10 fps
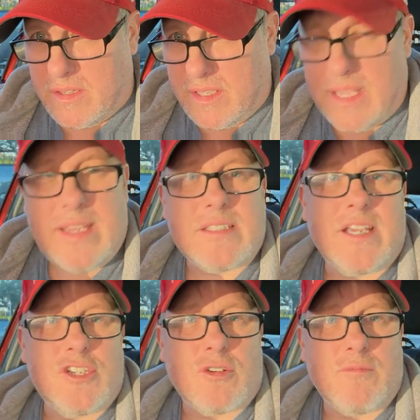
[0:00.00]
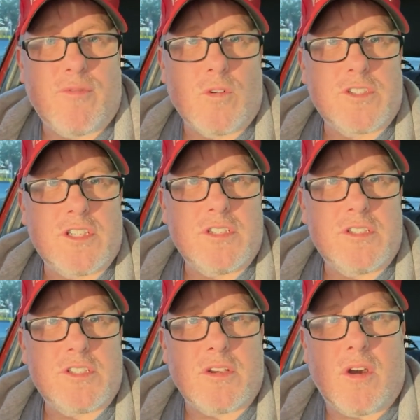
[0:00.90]
the anti-Trump
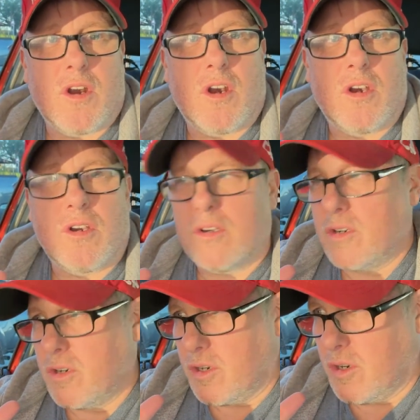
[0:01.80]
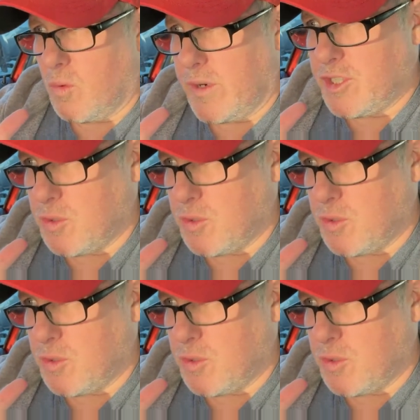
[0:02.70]
forces are going